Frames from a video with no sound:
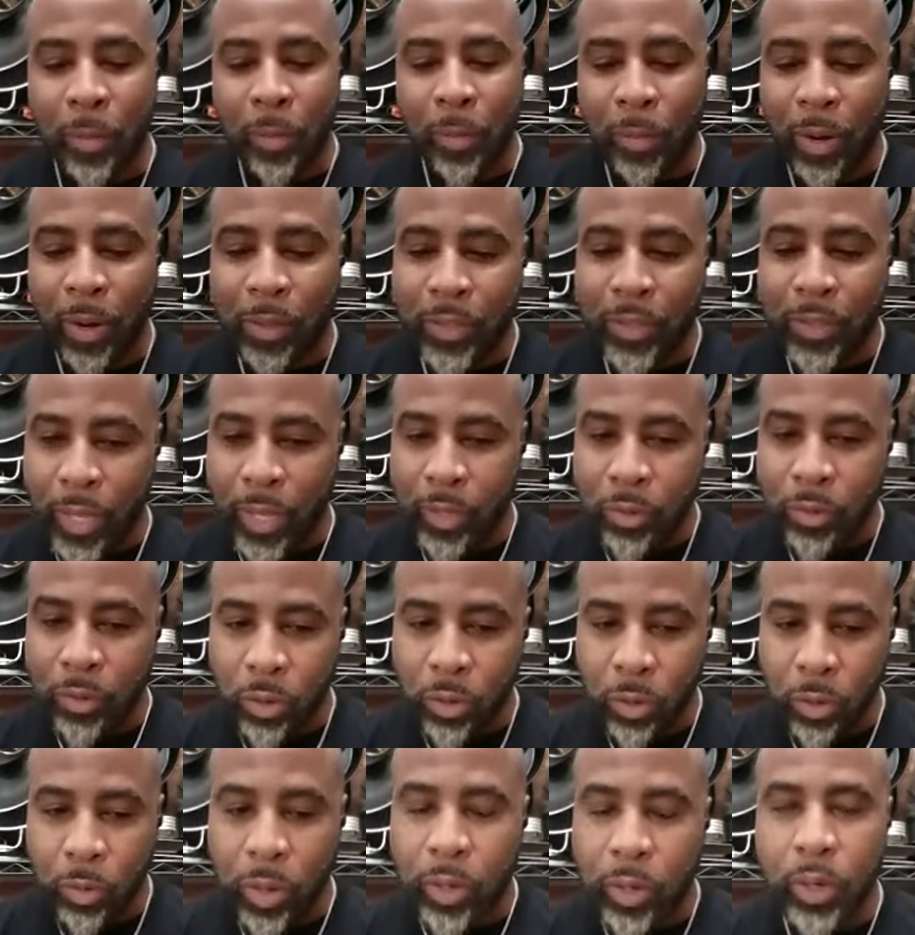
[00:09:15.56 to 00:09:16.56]
But I was like, you
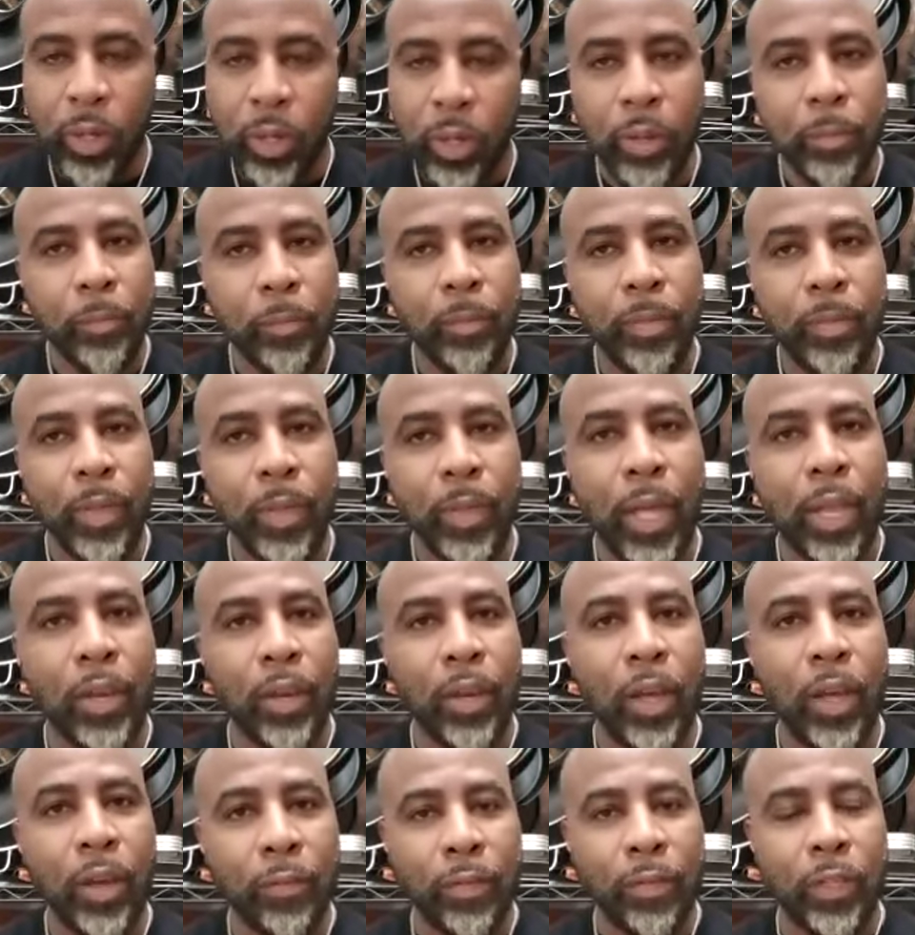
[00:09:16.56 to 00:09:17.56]
know what? I
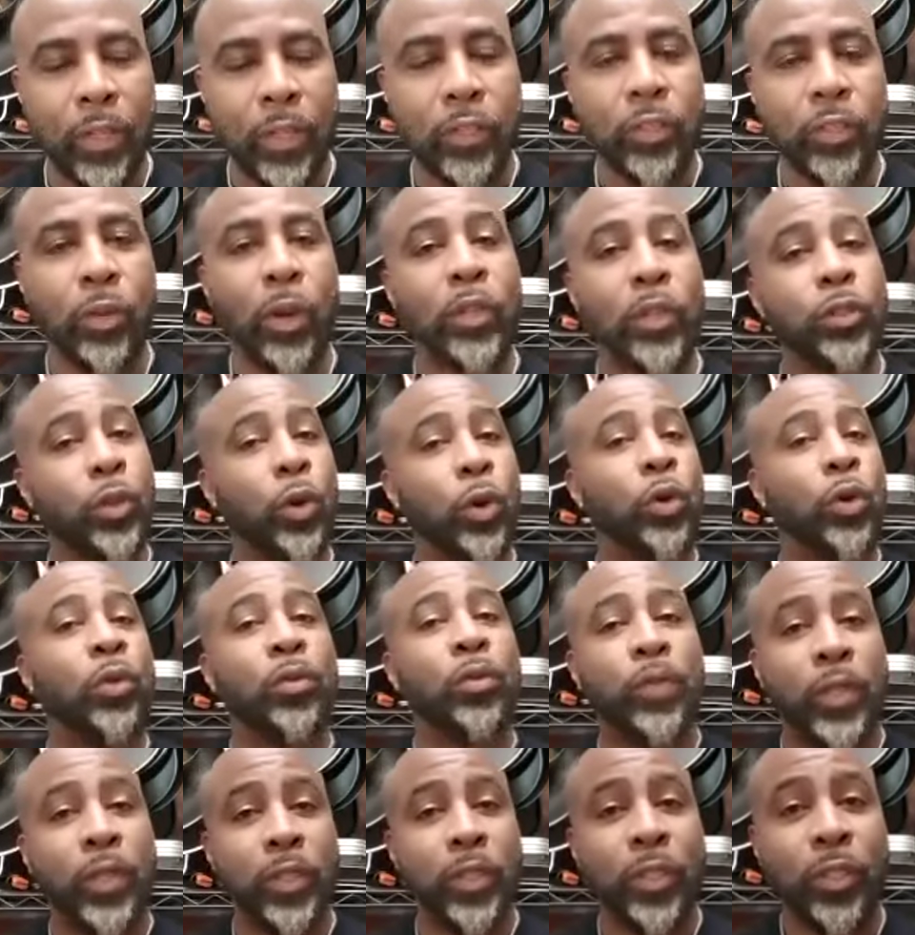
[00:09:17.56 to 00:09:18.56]
love this. So I
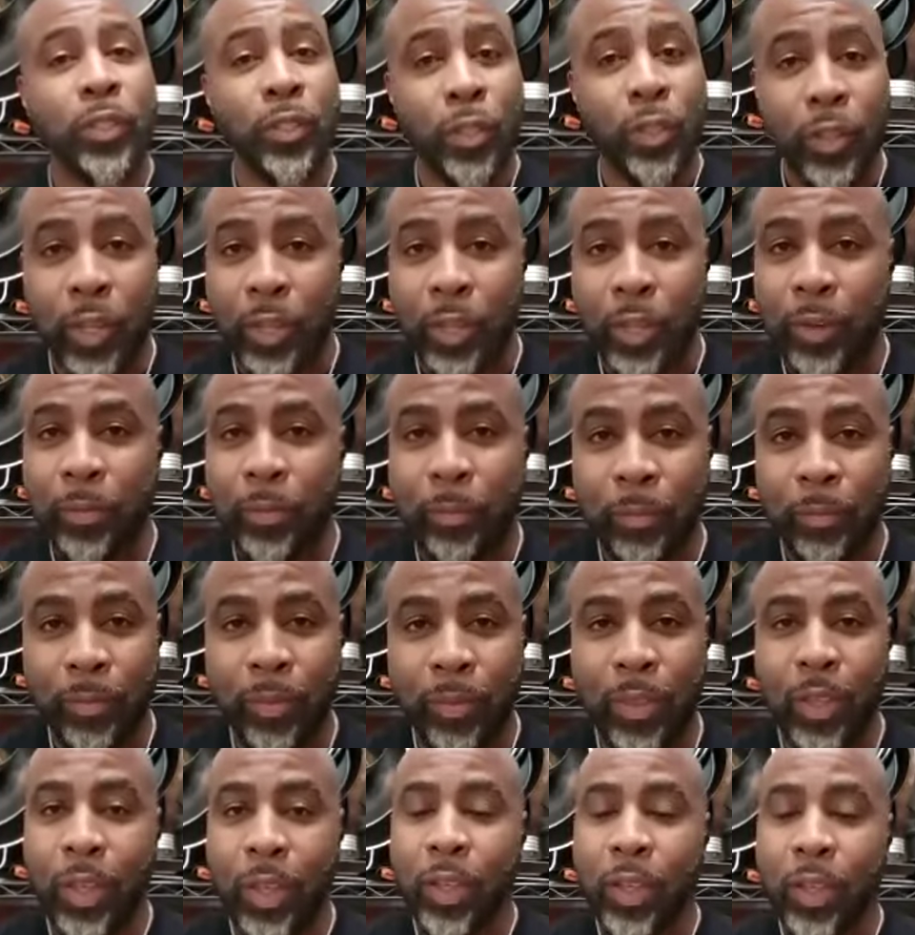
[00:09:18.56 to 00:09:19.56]
dove into cooking.
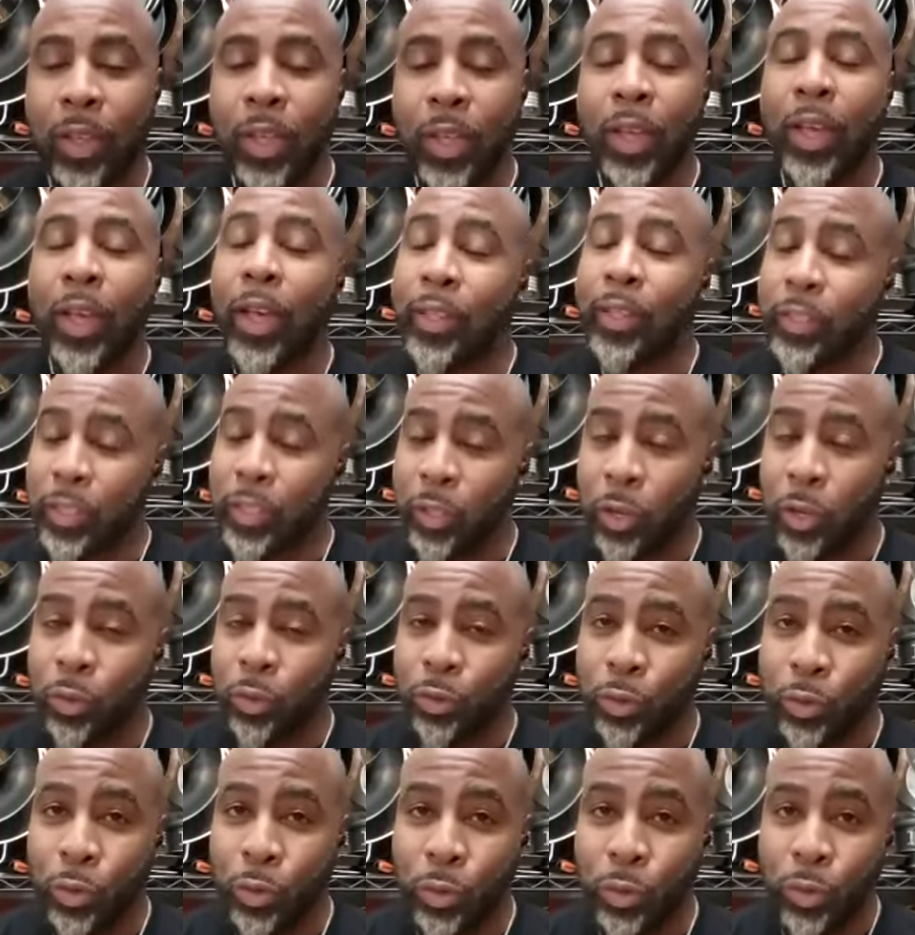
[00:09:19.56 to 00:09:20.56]
I did go to
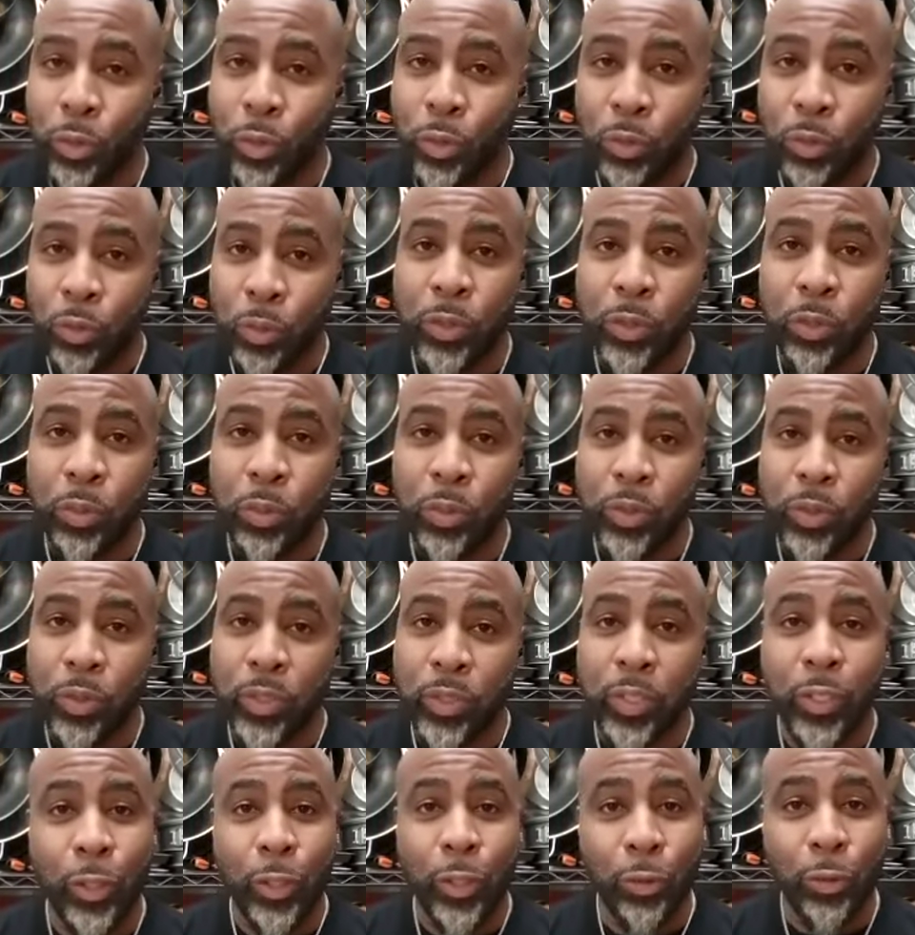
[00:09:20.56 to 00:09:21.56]
school, which
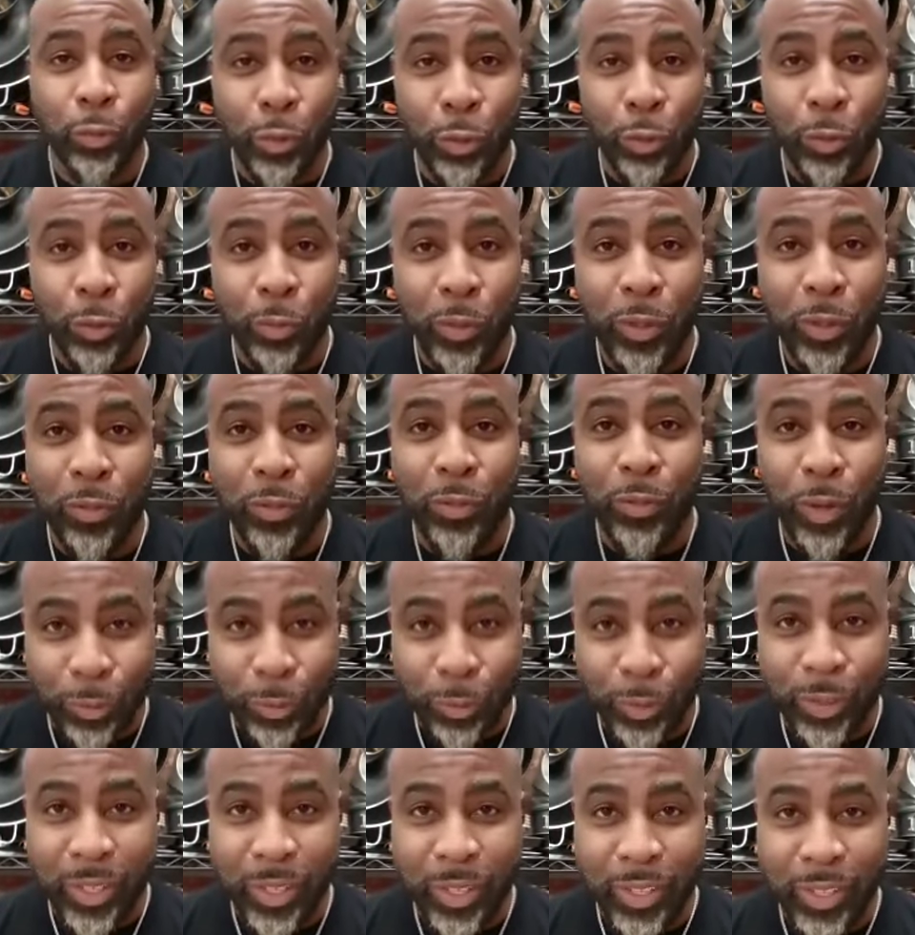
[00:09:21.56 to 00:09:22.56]
was YouTube
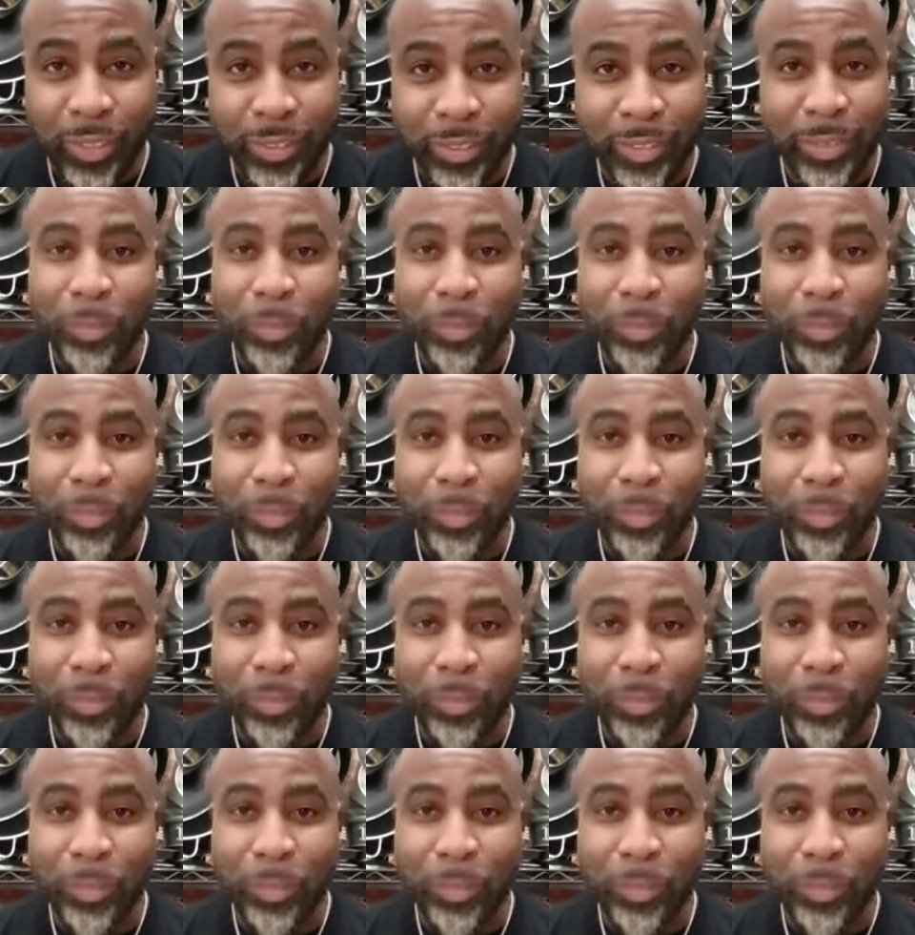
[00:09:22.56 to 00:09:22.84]
University,